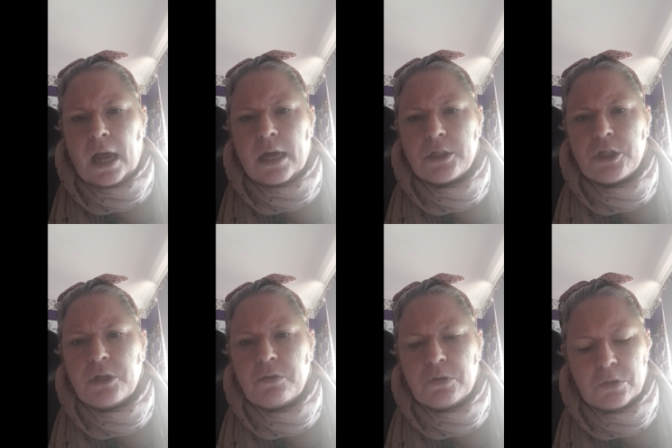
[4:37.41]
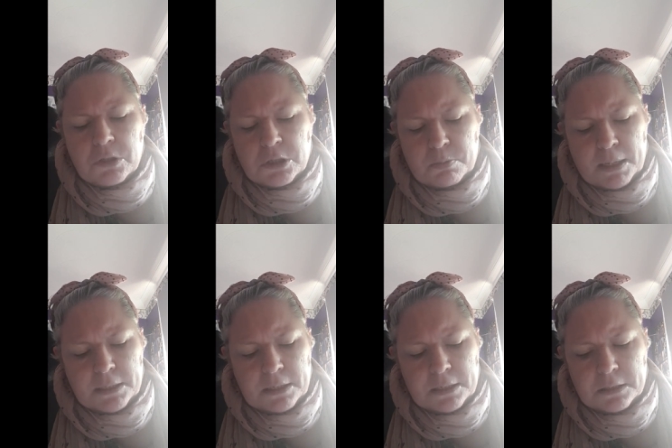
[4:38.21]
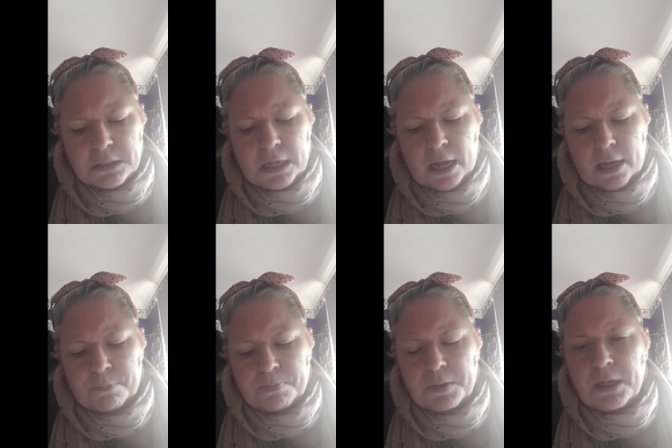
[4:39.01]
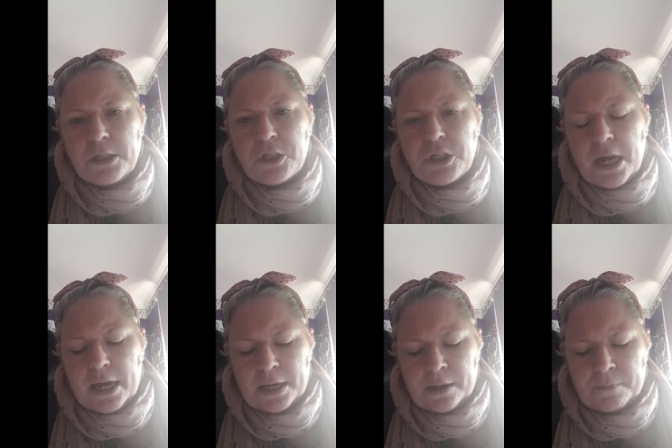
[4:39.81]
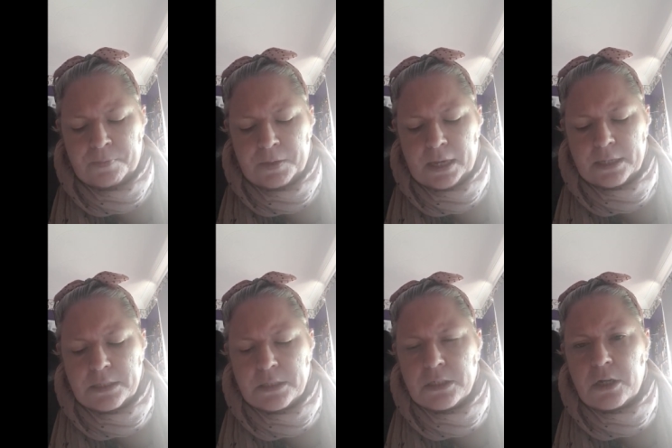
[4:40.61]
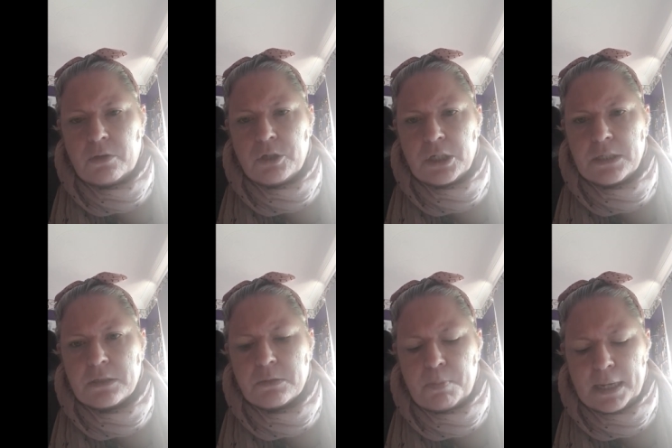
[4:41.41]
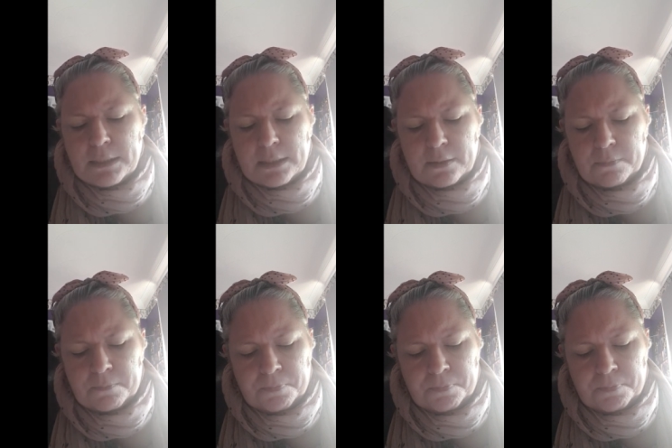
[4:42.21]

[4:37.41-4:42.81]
and choose to spend a little time each day getting to know Jesus better